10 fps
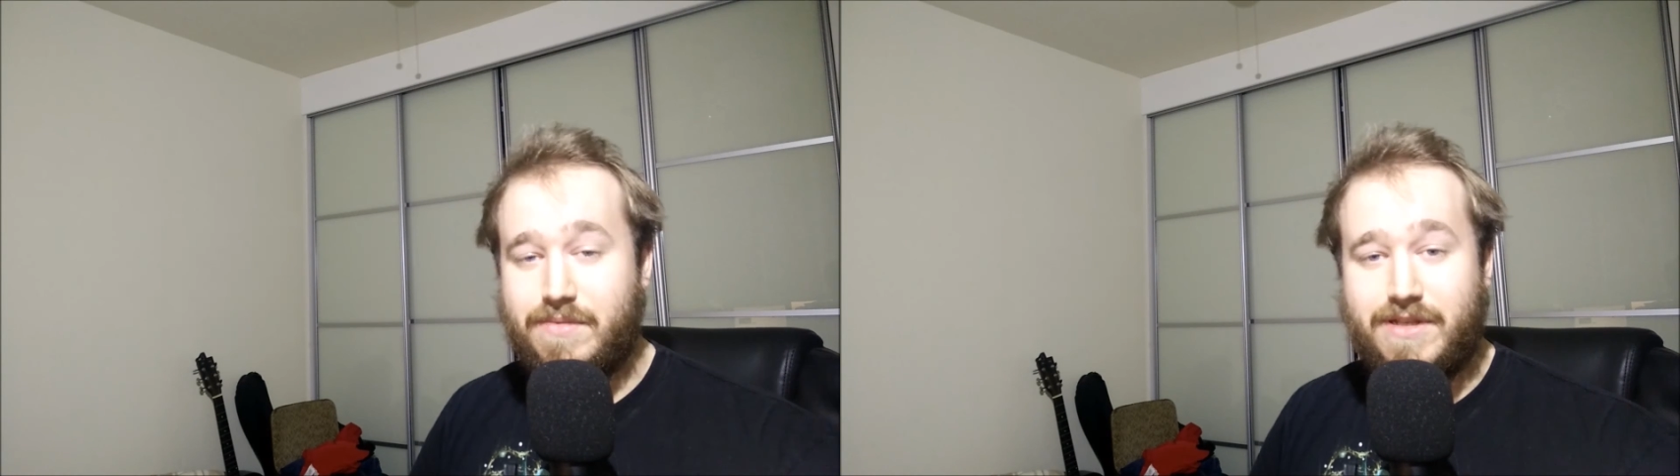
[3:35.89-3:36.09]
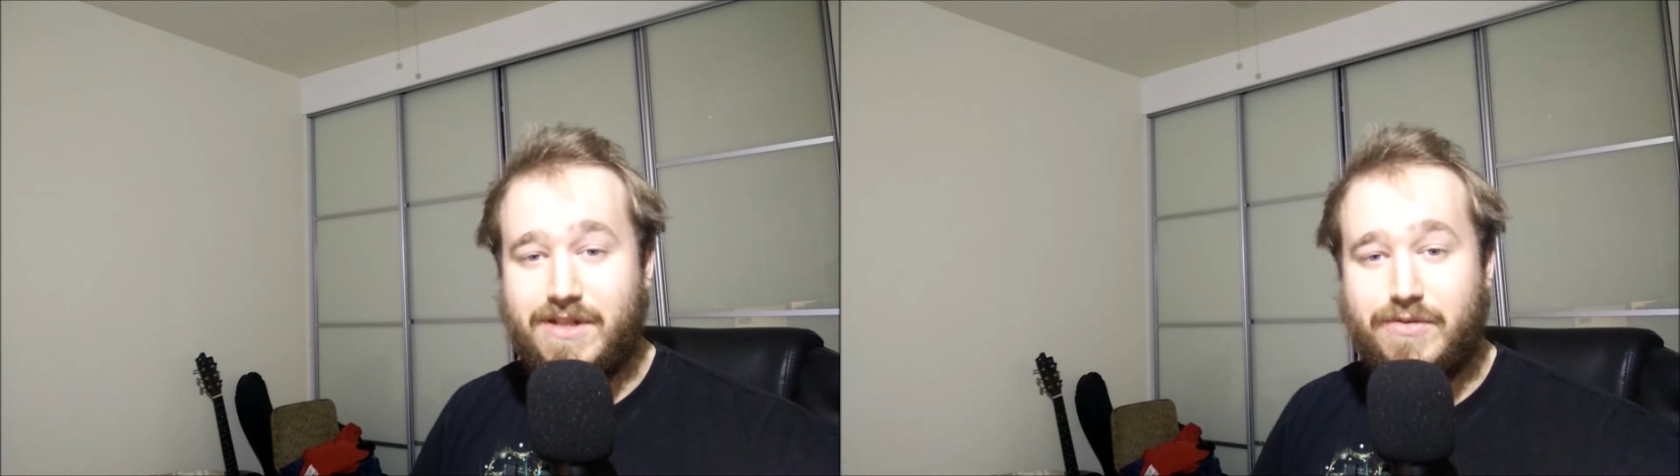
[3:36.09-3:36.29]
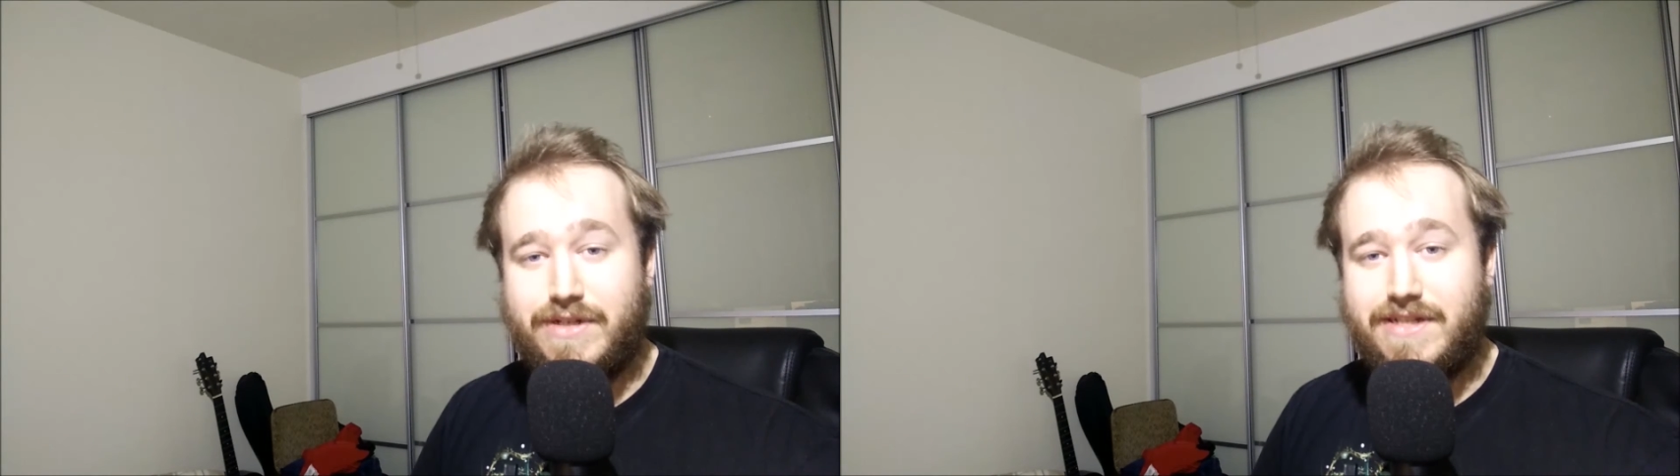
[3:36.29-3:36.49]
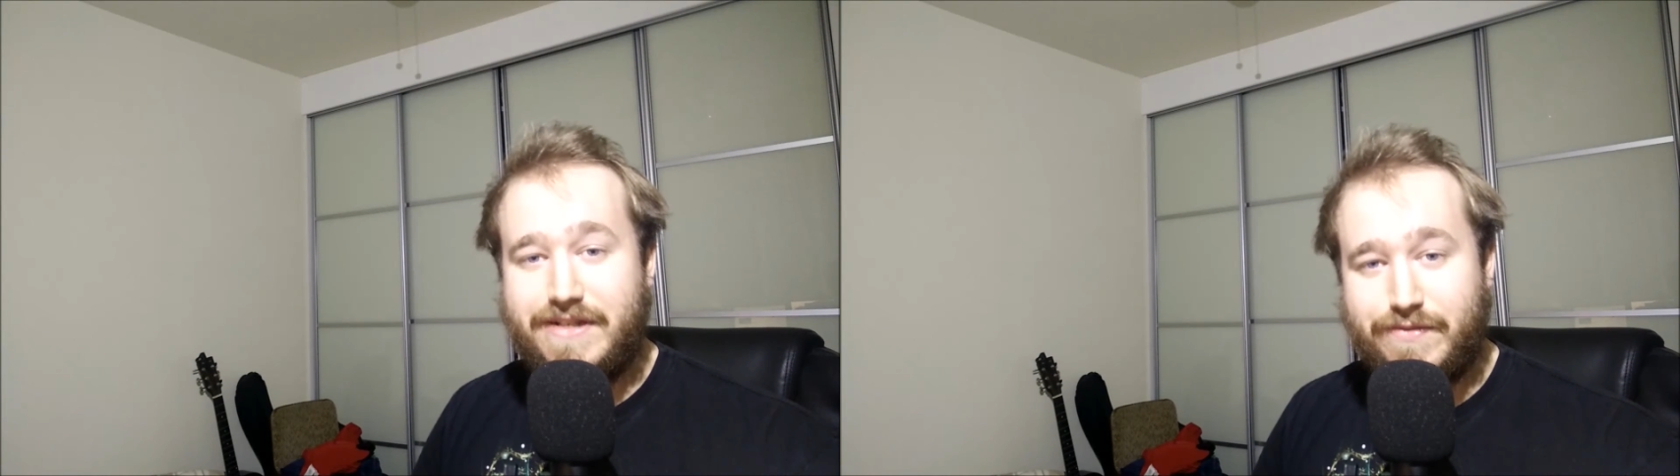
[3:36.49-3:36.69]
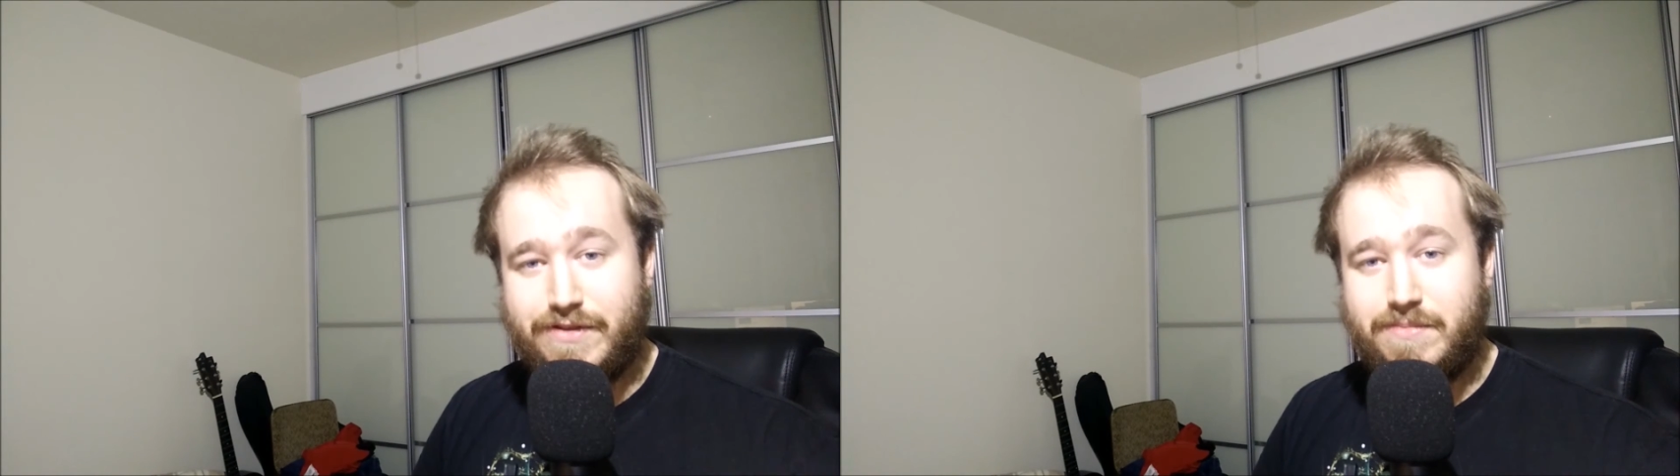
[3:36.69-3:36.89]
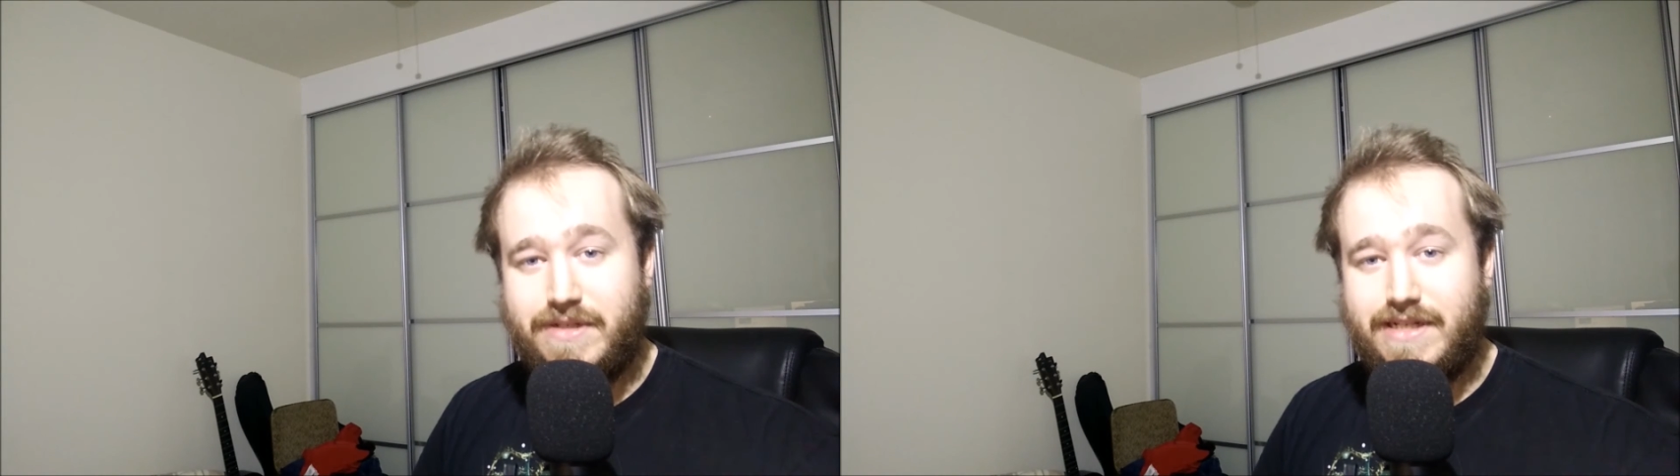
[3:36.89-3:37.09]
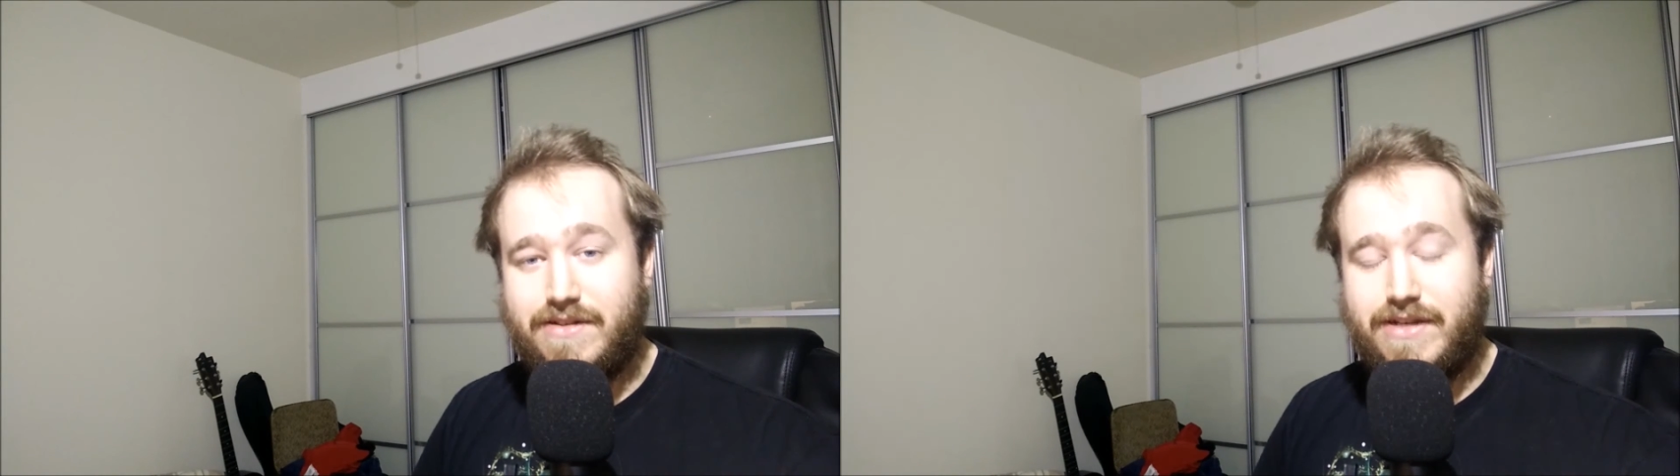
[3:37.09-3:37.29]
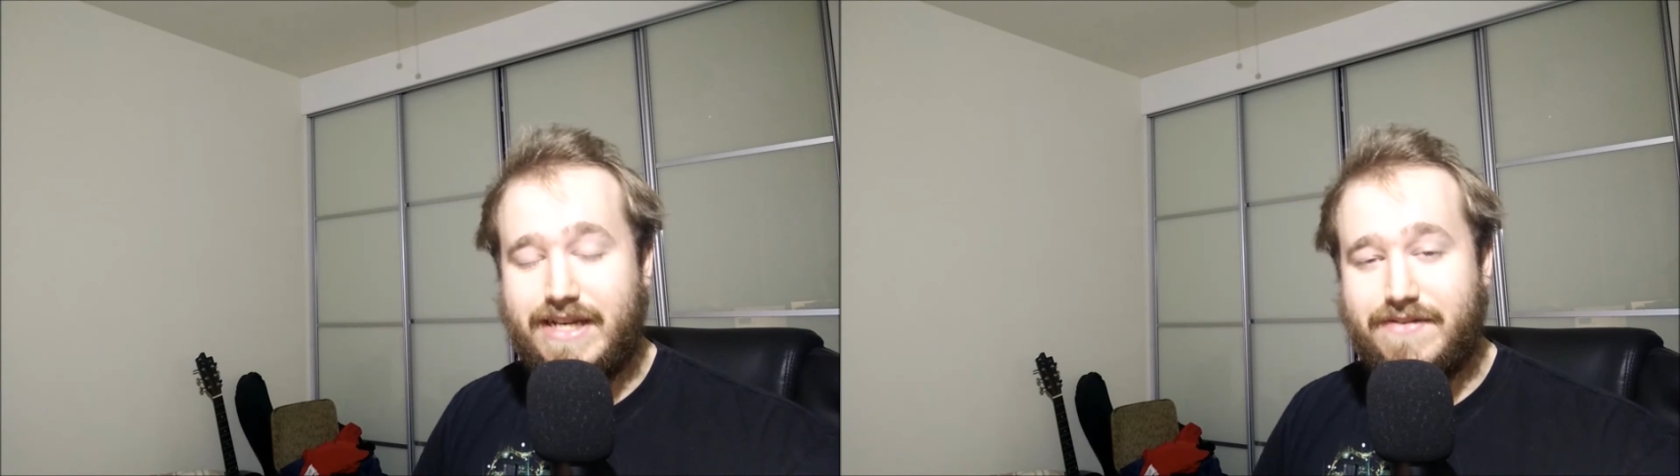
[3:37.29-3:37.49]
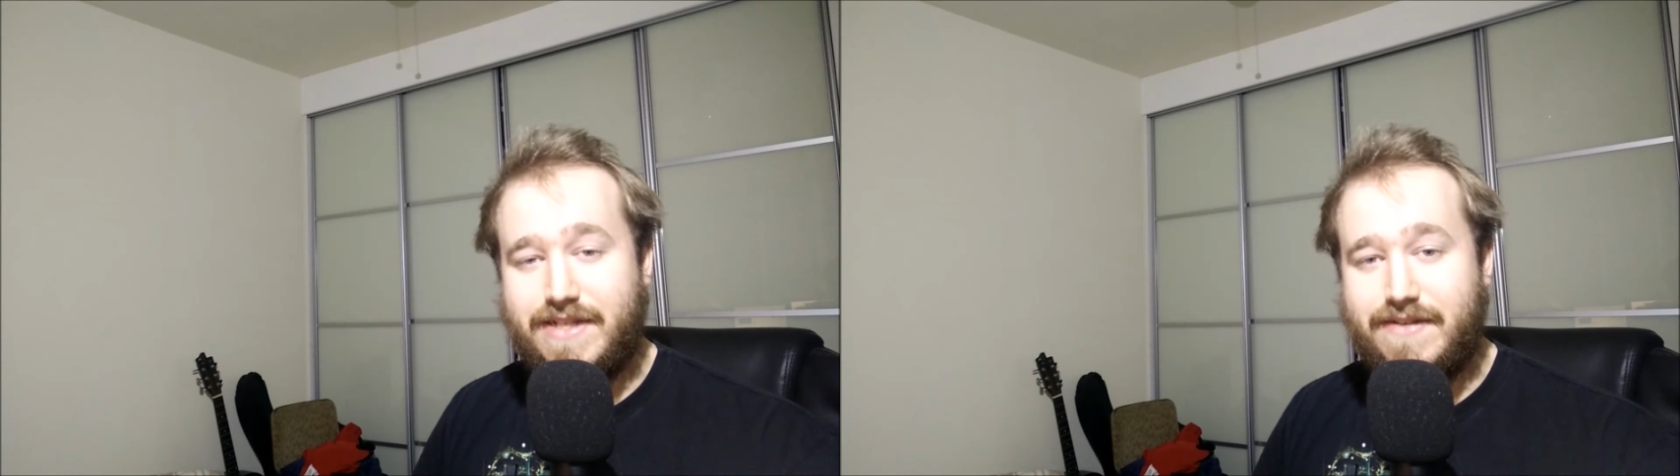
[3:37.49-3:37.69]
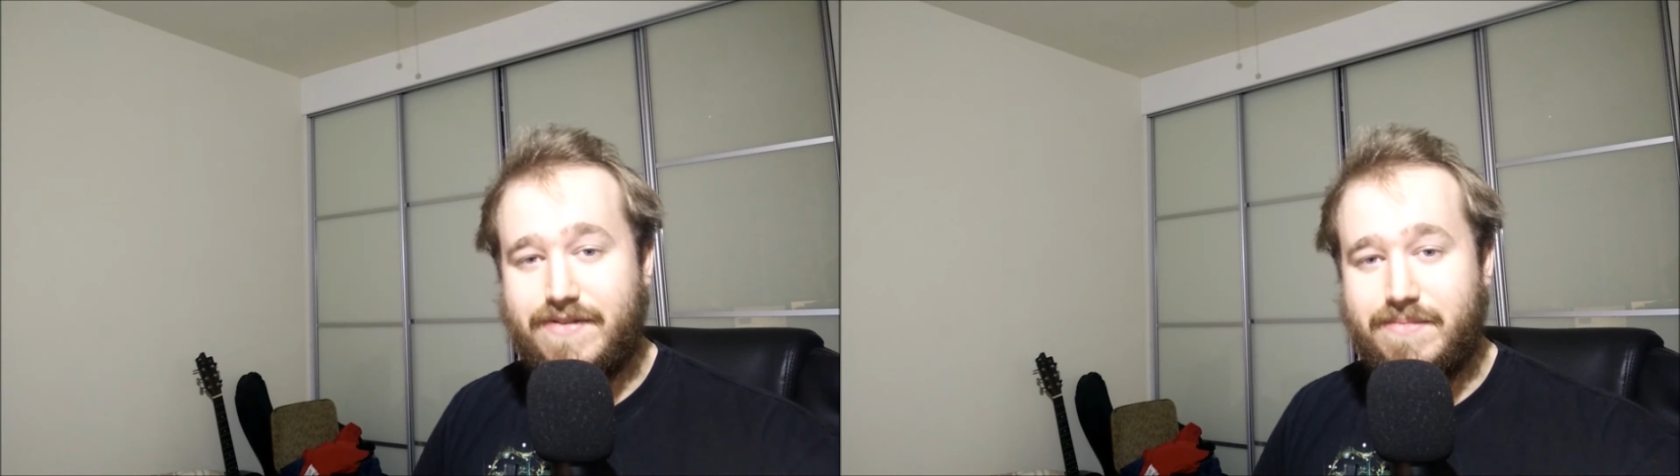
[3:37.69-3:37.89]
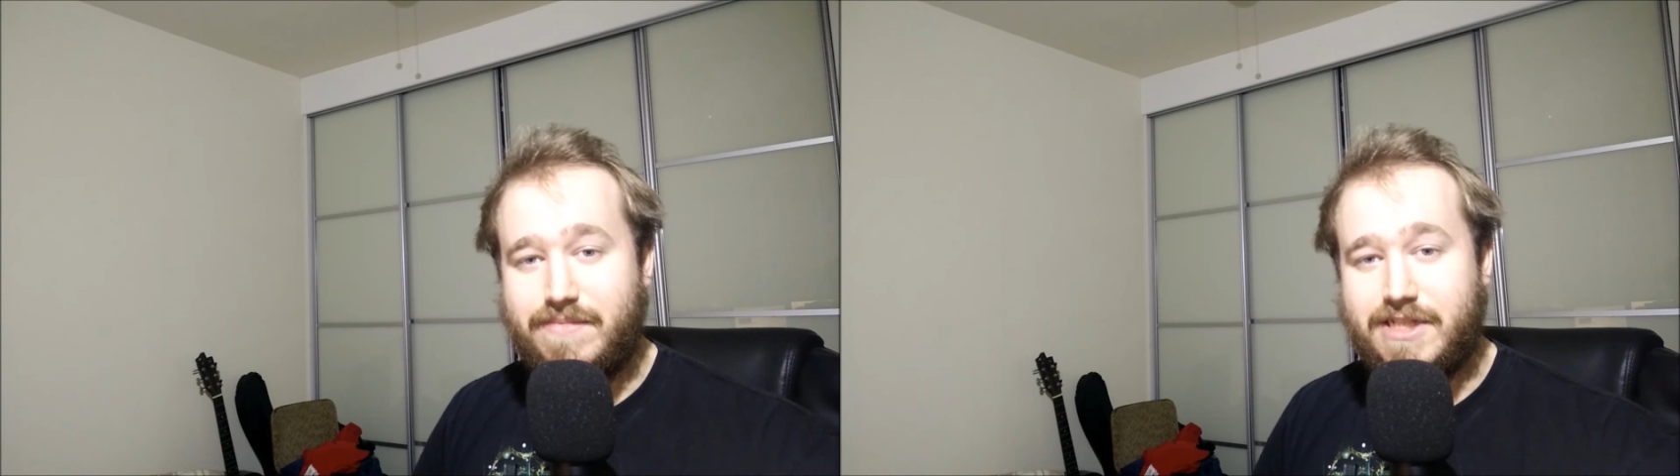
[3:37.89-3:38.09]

But the only real difference being that you have to give them